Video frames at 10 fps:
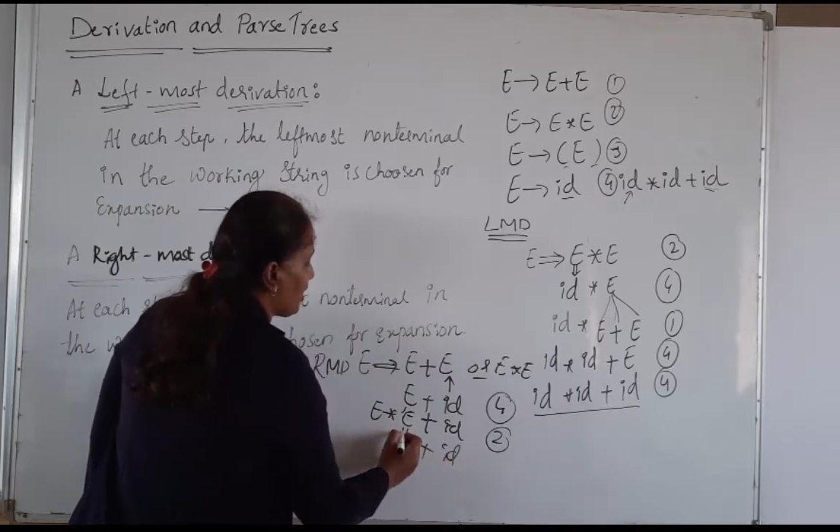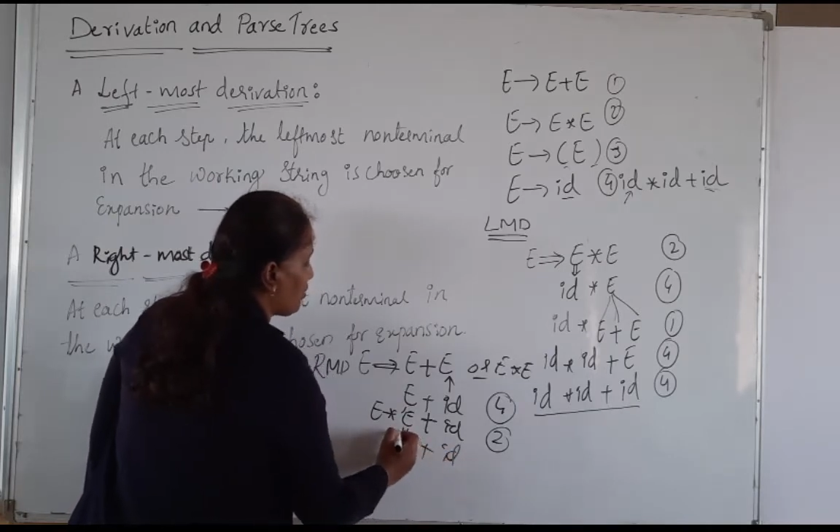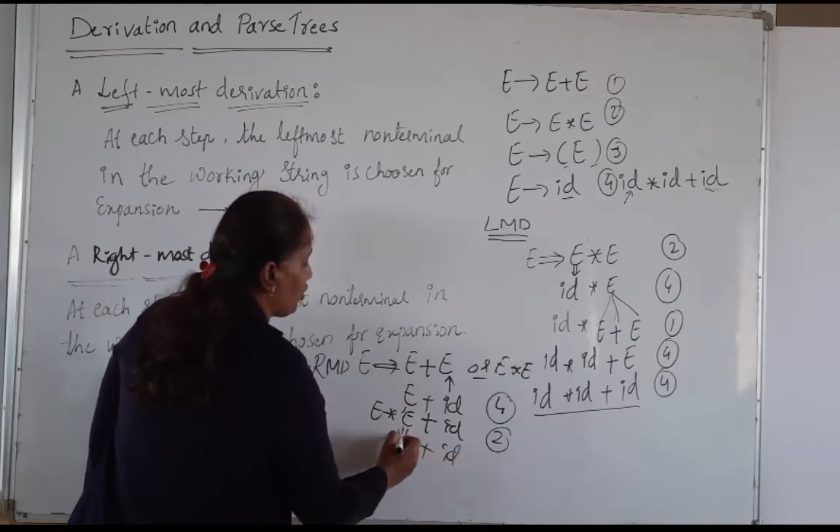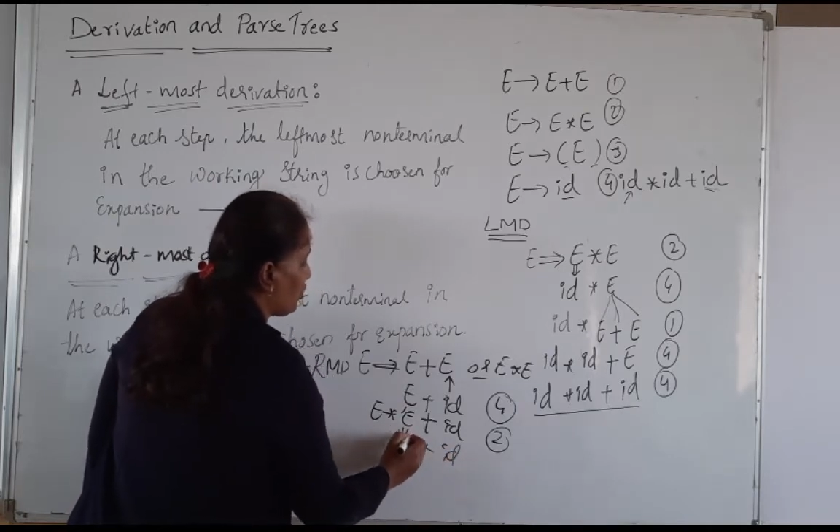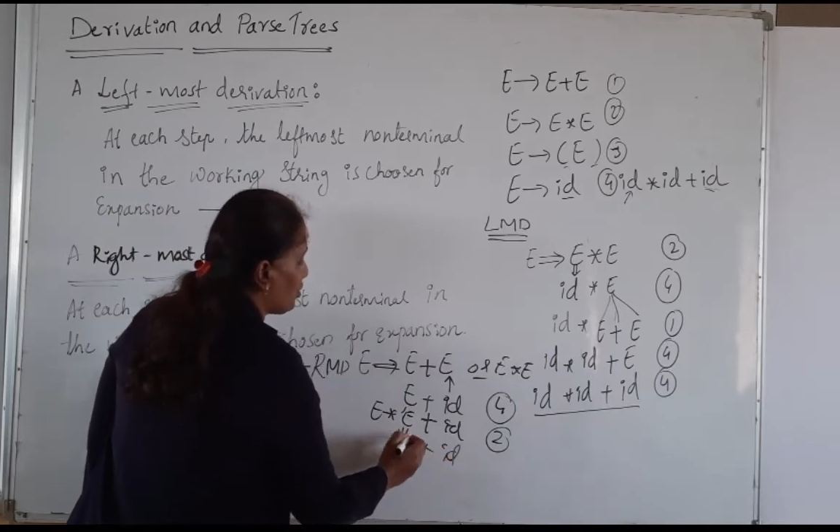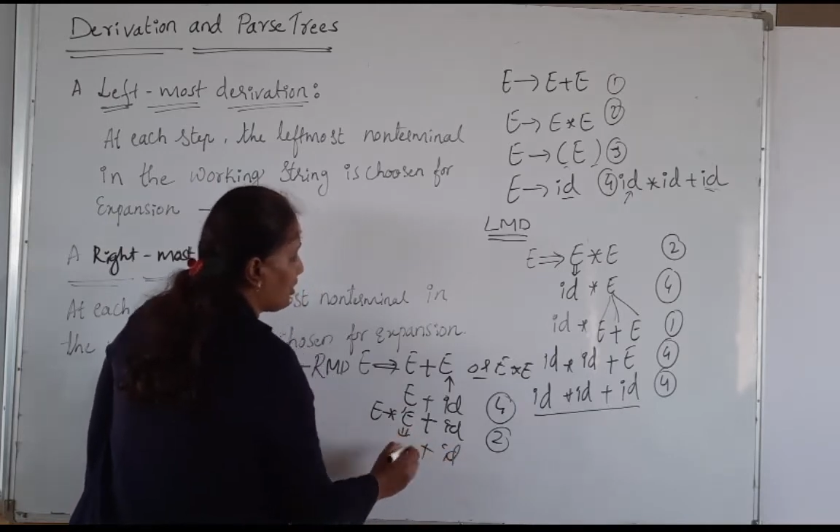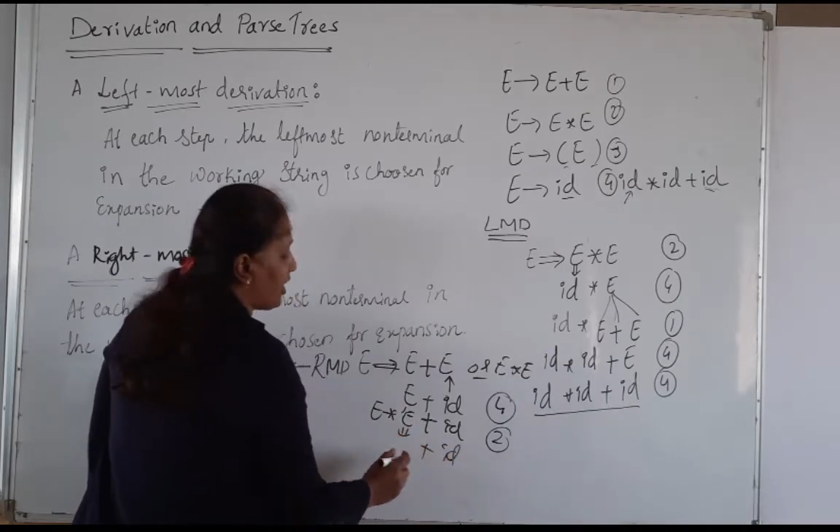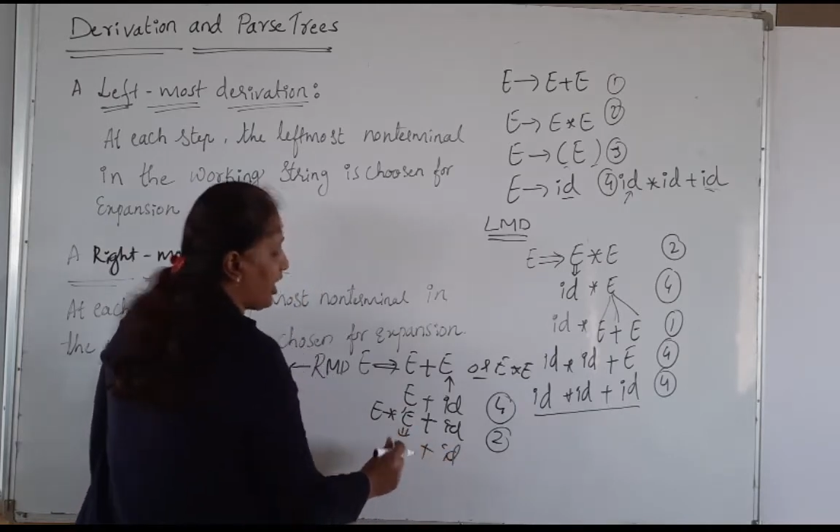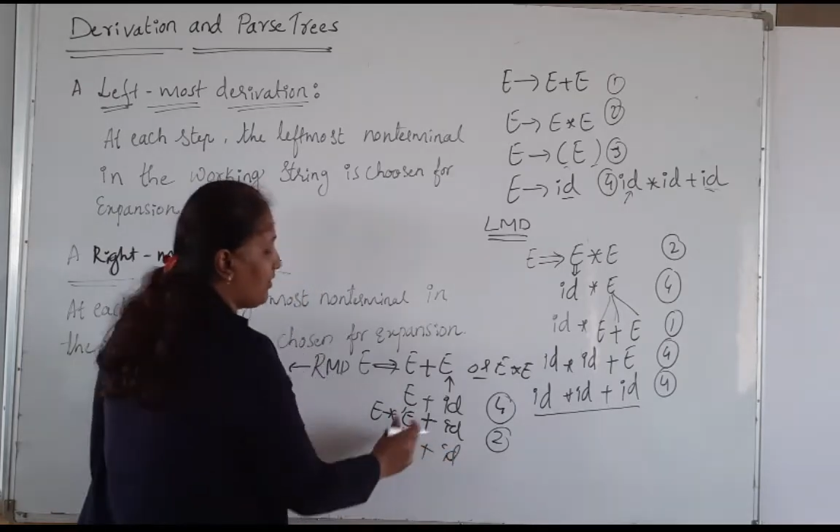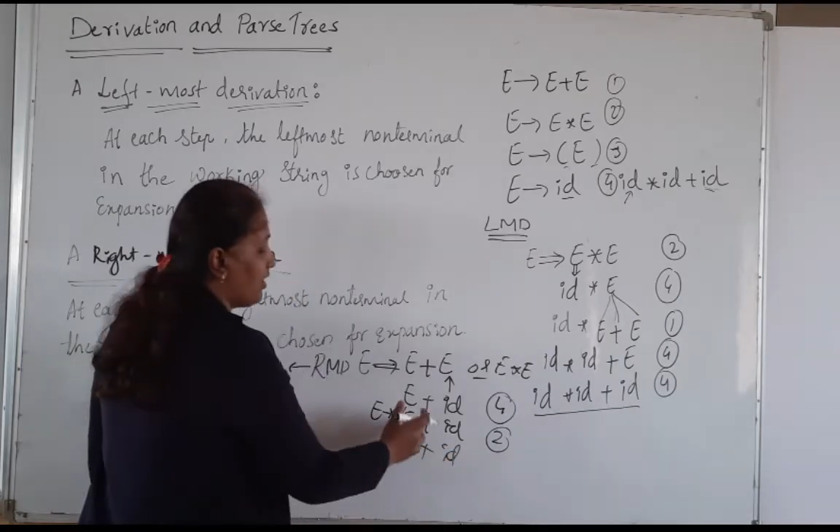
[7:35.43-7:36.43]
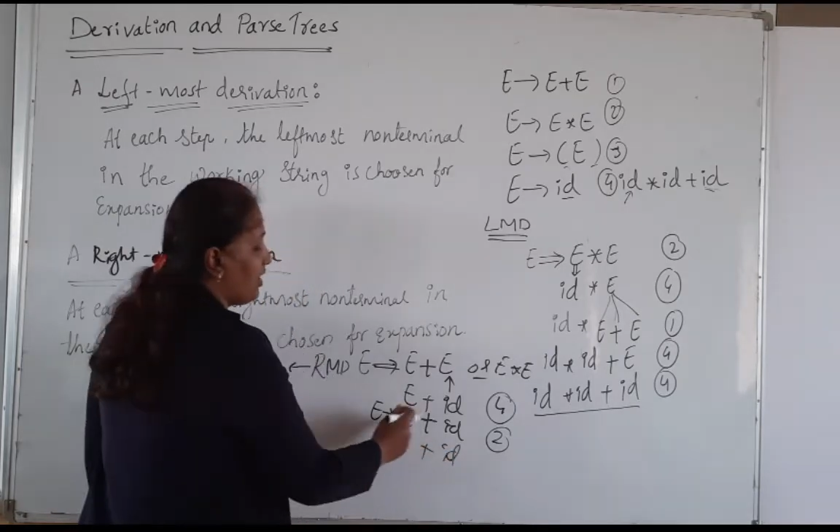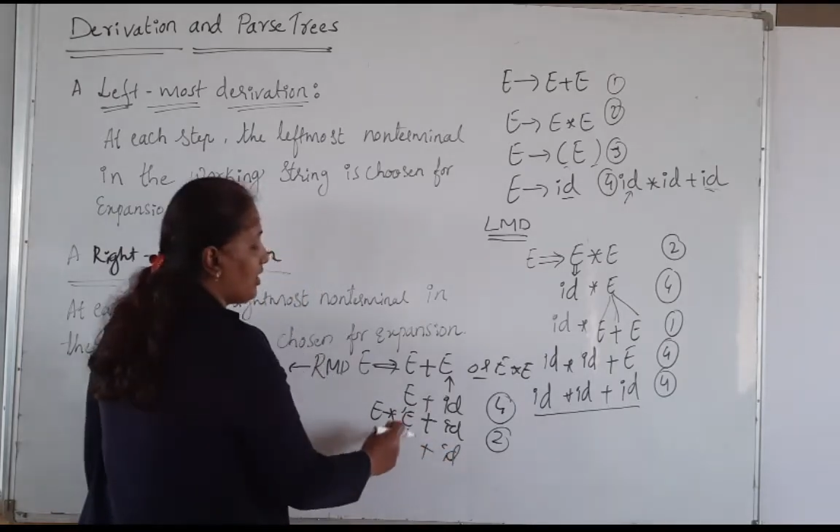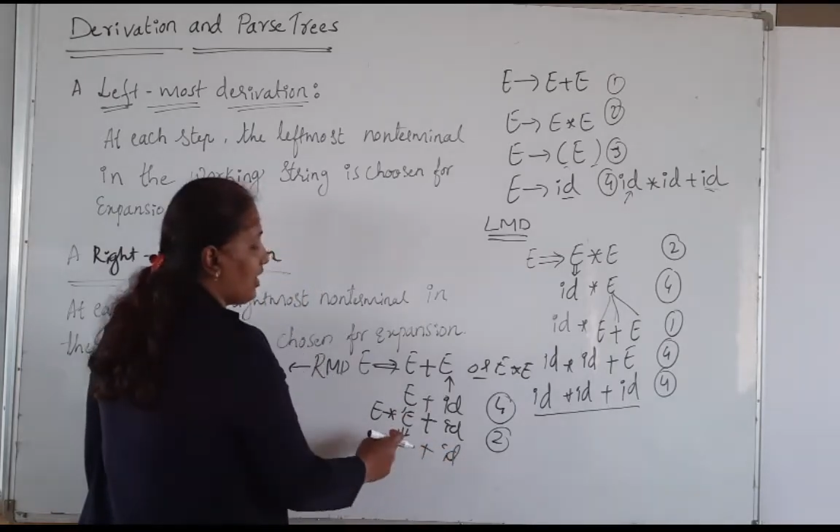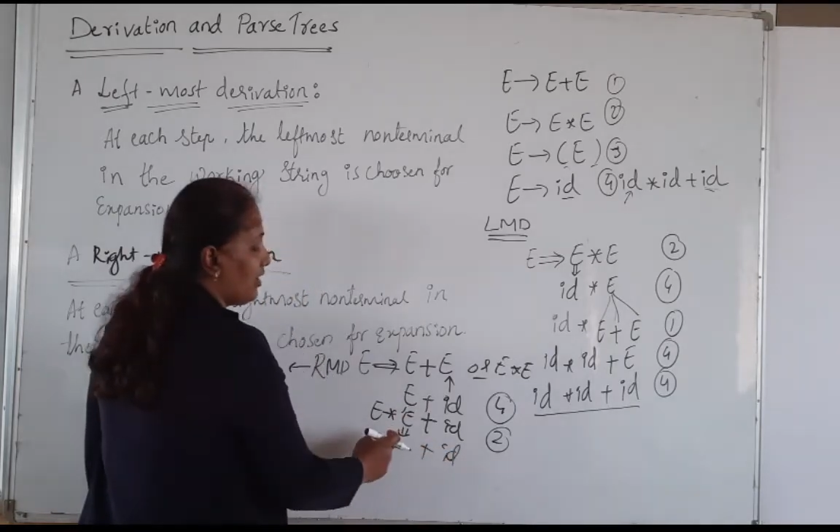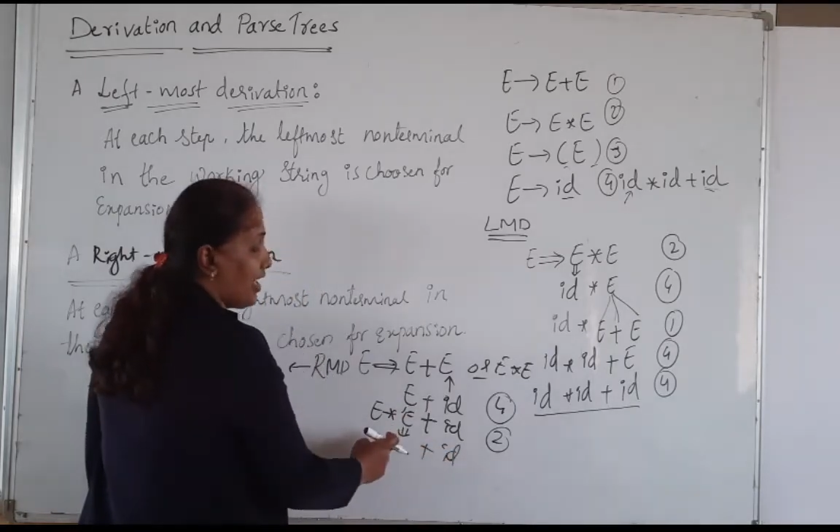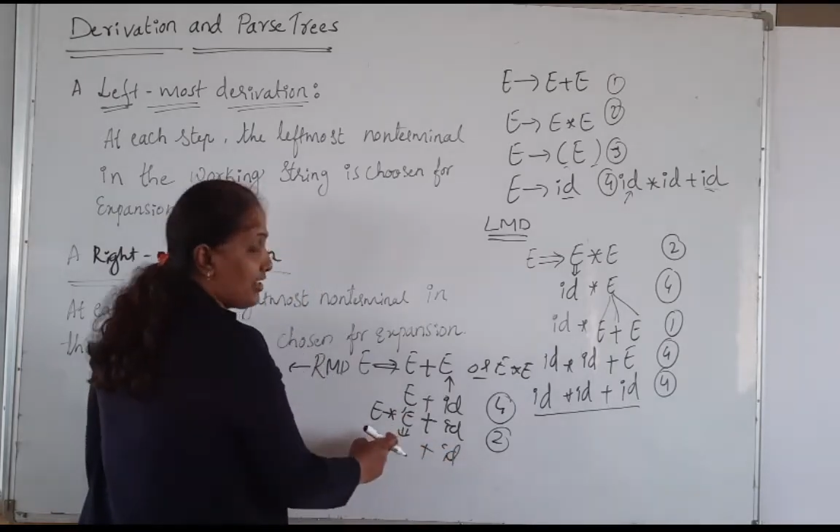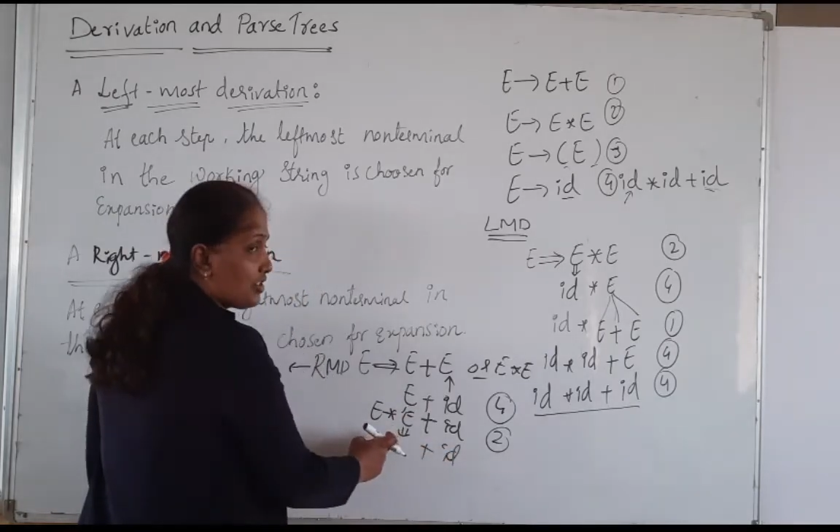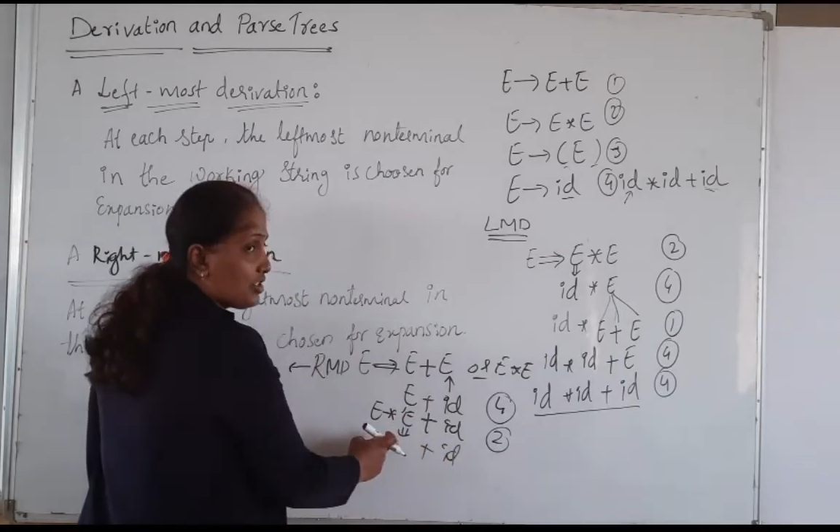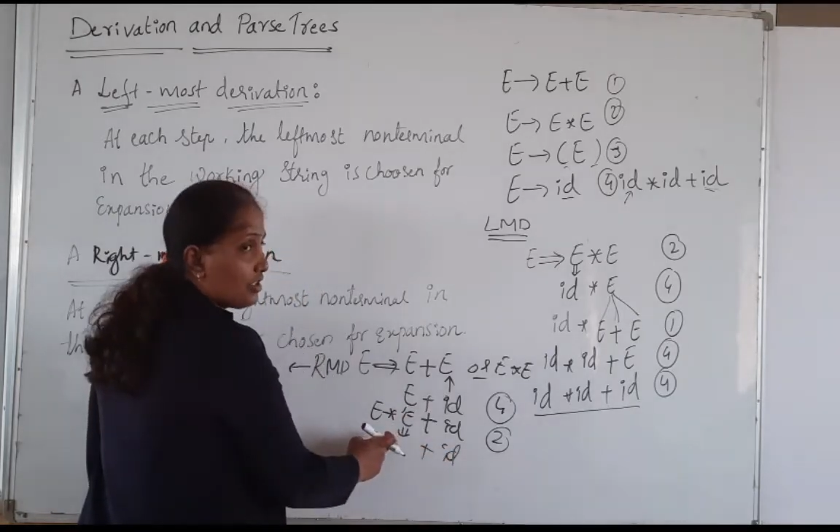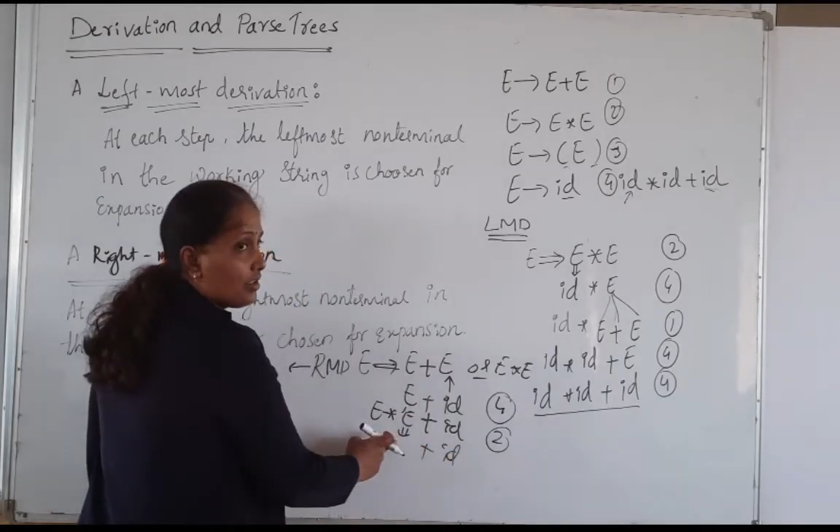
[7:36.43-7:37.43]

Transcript: I am going to derive a next